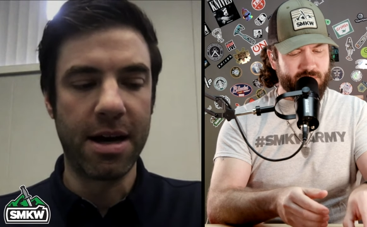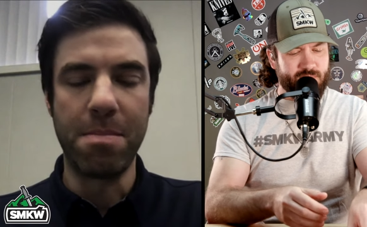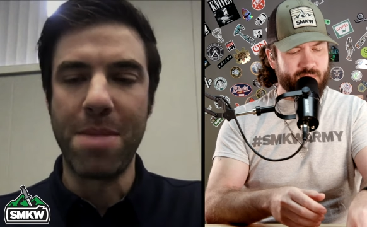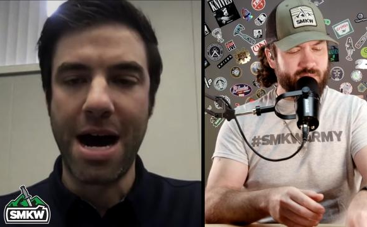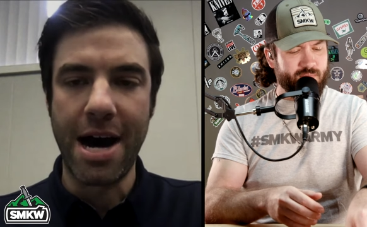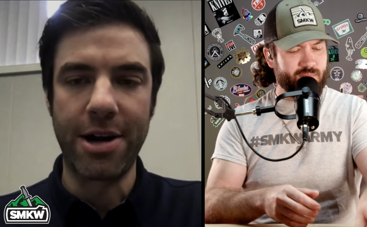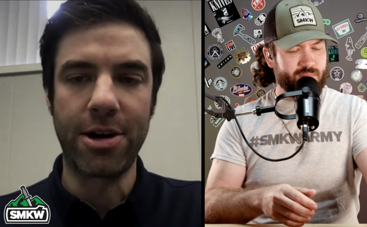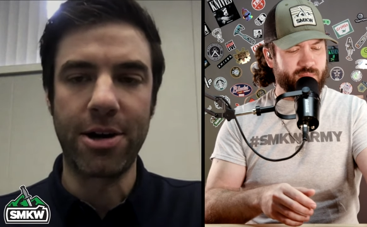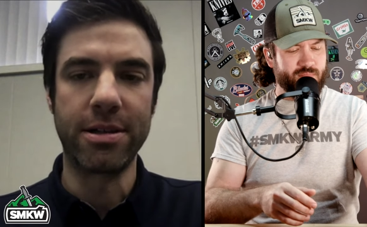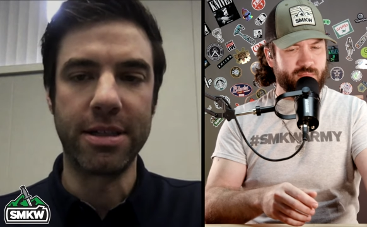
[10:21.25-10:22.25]
Speaker 1: a
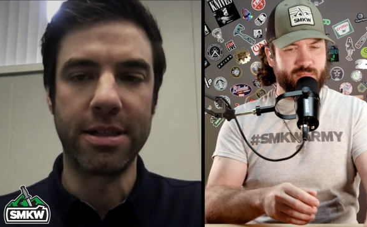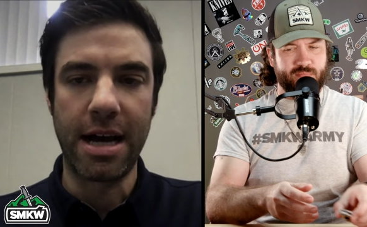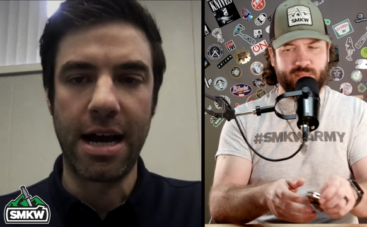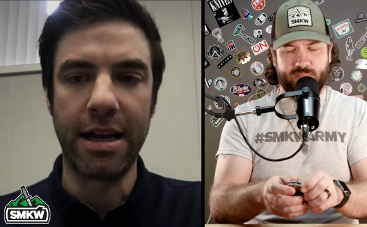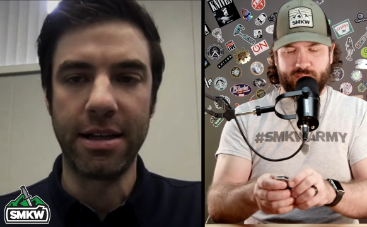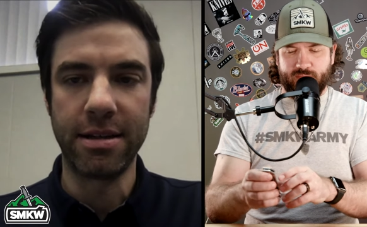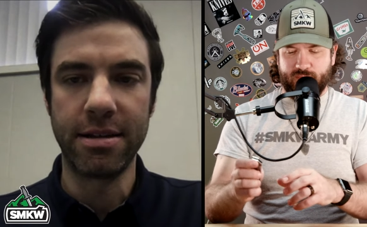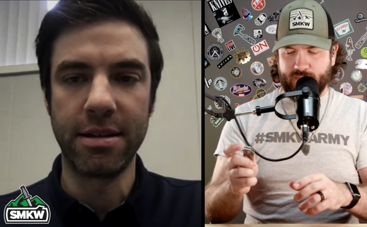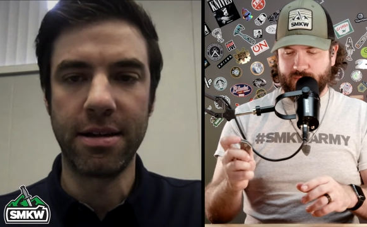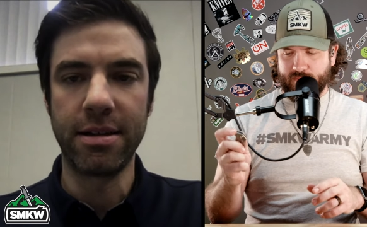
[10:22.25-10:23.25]
modern design.
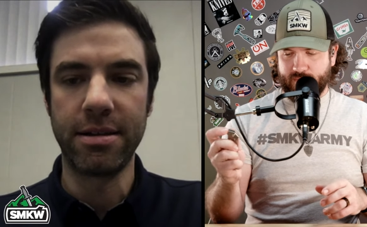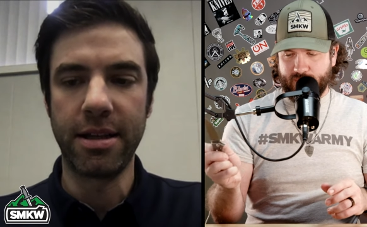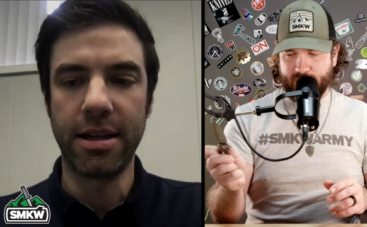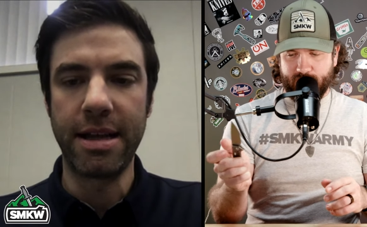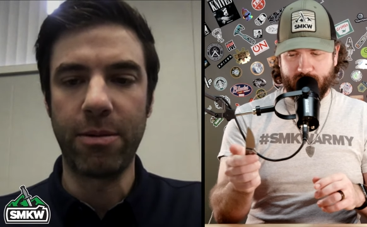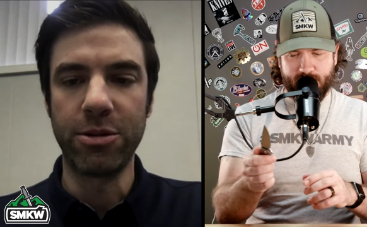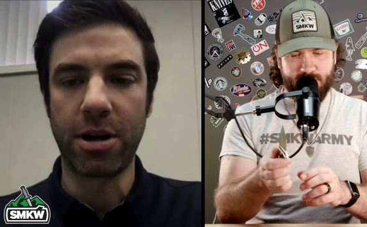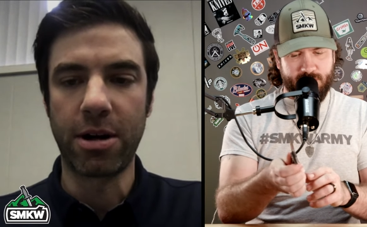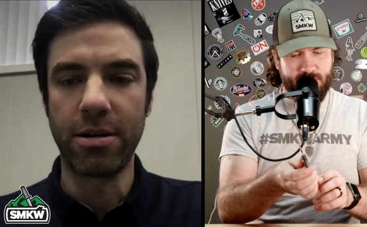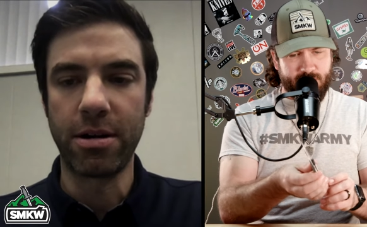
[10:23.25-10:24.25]
Uh, th- that was
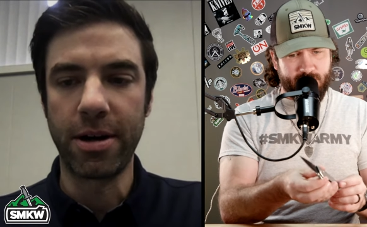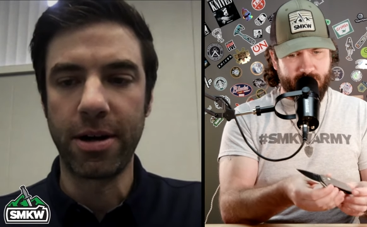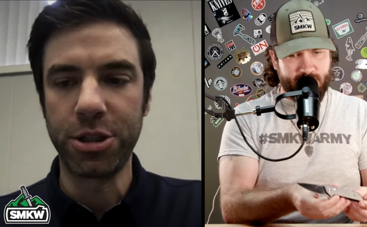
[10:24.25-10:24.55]
our, our